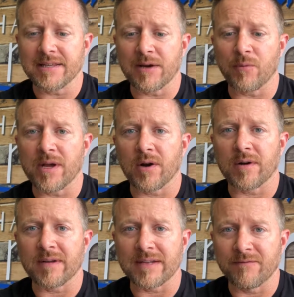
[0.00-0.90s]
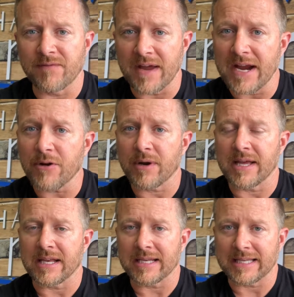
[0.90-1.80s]
that we are
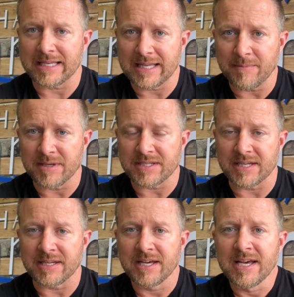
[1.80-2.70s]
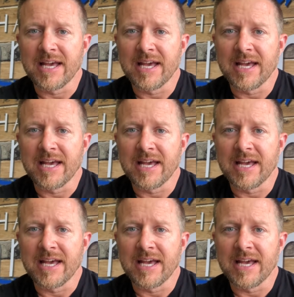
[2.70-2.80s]
very limited,